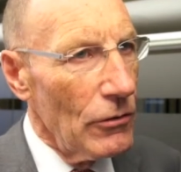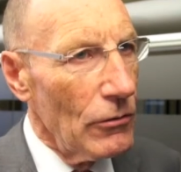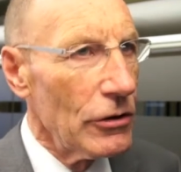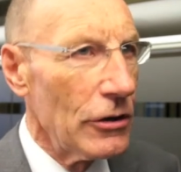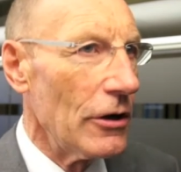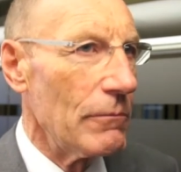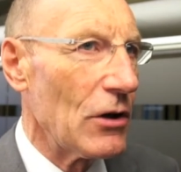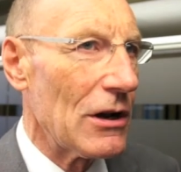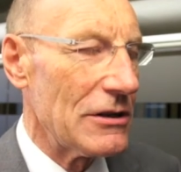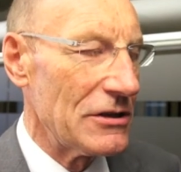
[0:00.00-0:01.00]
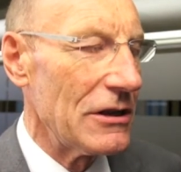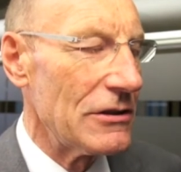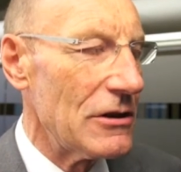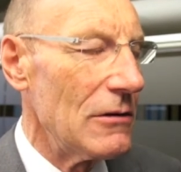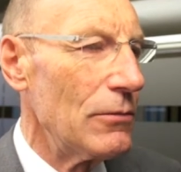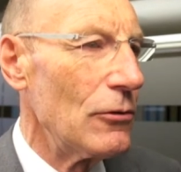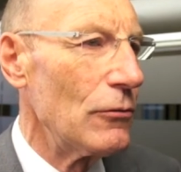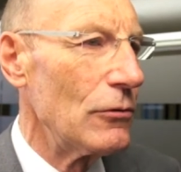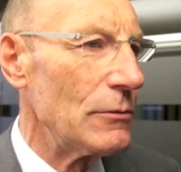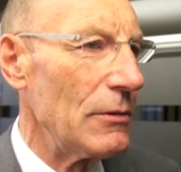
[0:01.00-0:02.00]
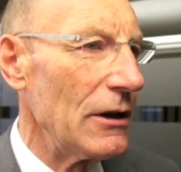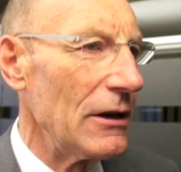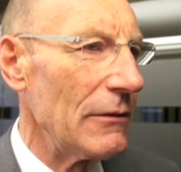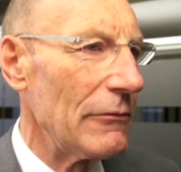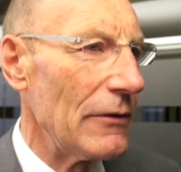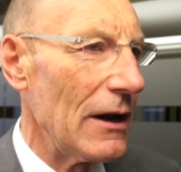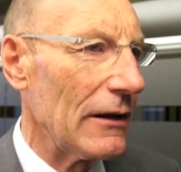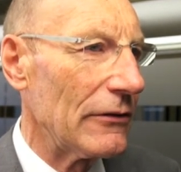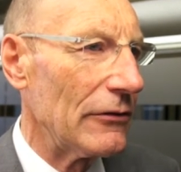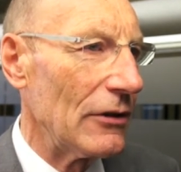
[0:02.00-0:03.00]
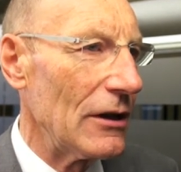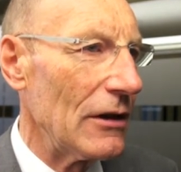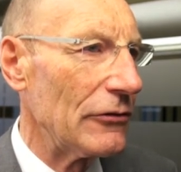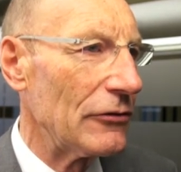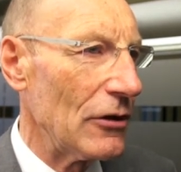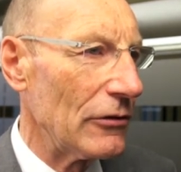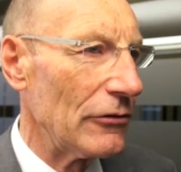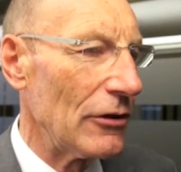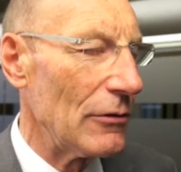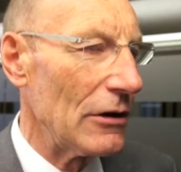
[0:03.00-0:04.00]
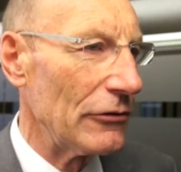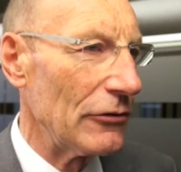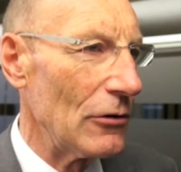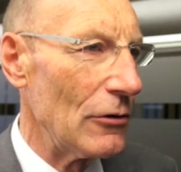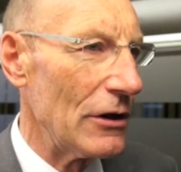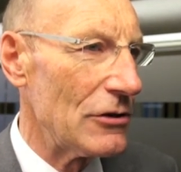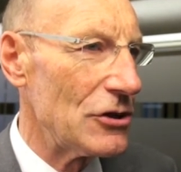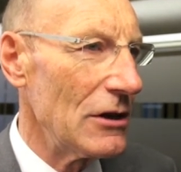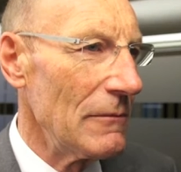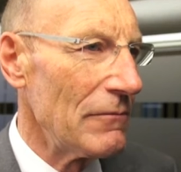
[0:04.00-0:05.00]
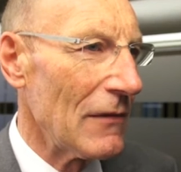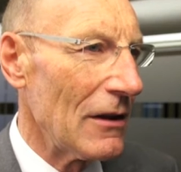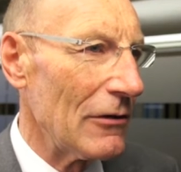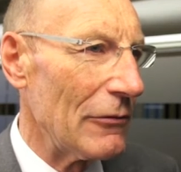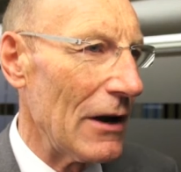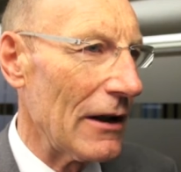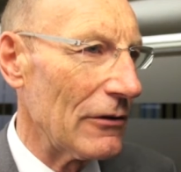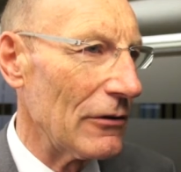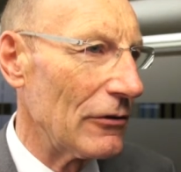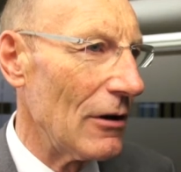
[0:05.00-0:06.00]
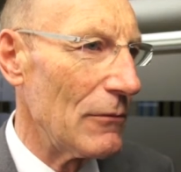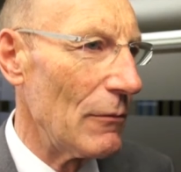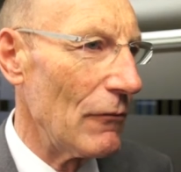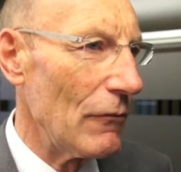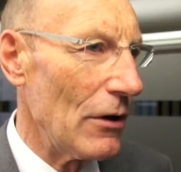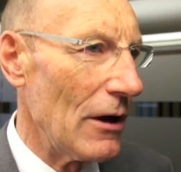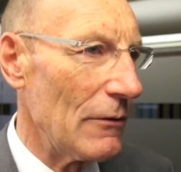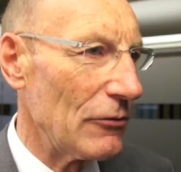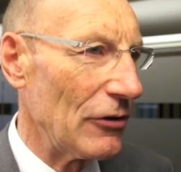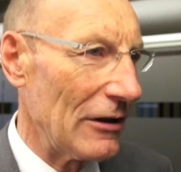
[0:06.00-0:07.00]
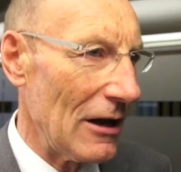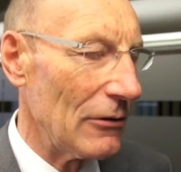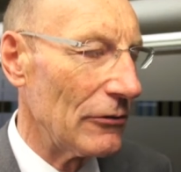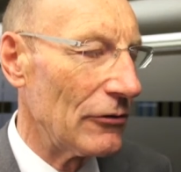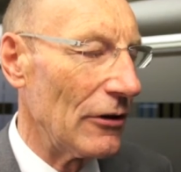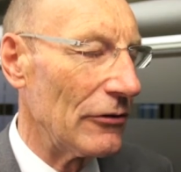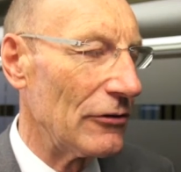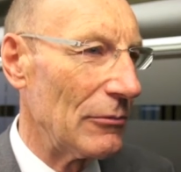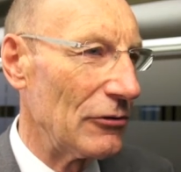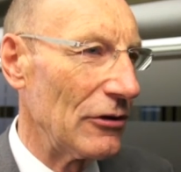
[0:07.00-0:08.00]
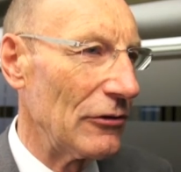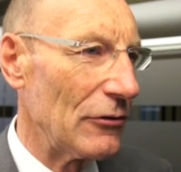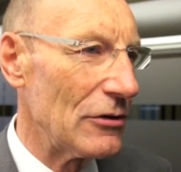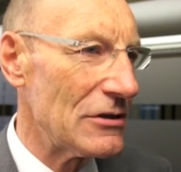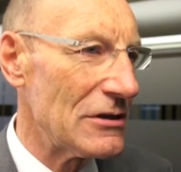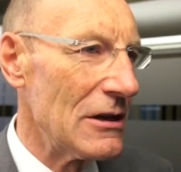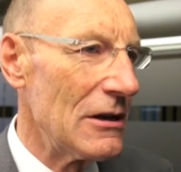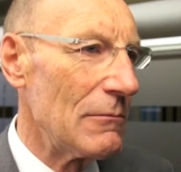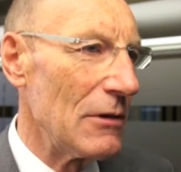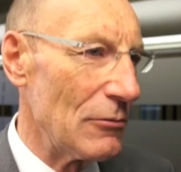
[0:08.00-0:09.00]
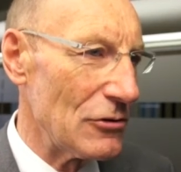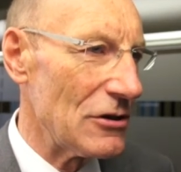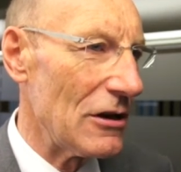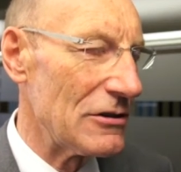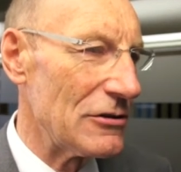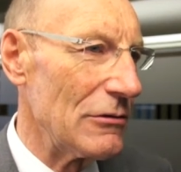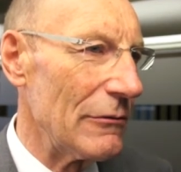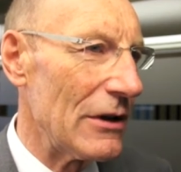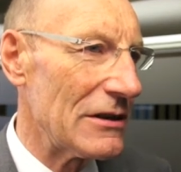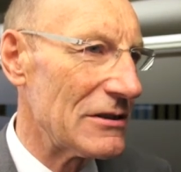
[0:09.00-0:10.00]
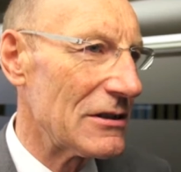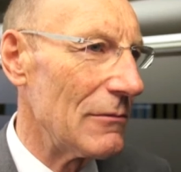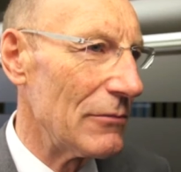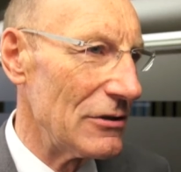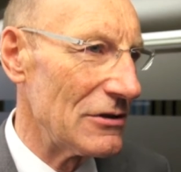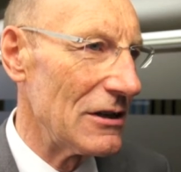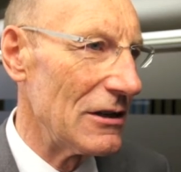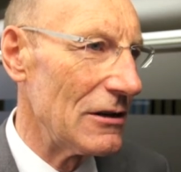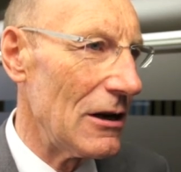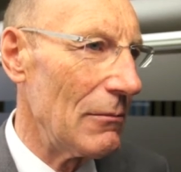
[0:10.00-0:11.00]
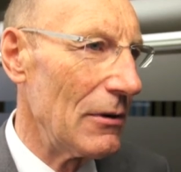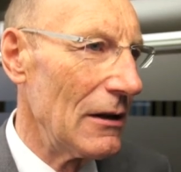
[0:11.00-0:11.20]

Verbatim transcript: Well, a classic example would be, in fact, the uncertainty around solar energy, the fact that government set out subsidies for this, people started to invest, companies geared up,